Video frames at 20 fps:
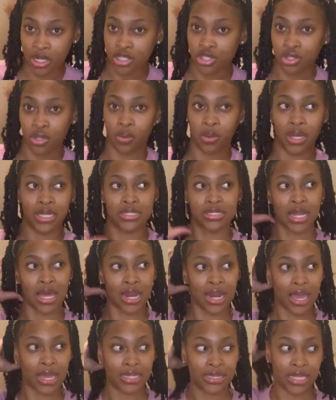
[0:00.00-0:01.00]
So it's not
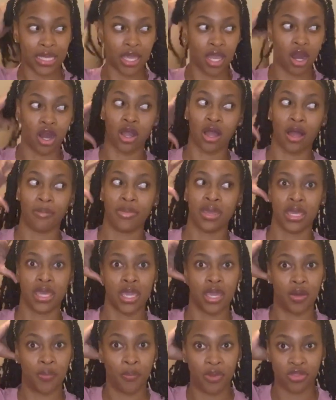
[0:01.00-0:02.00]
like they are coming
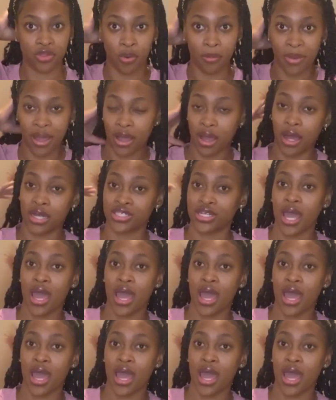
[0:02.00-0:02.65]
in with, oh my gosh,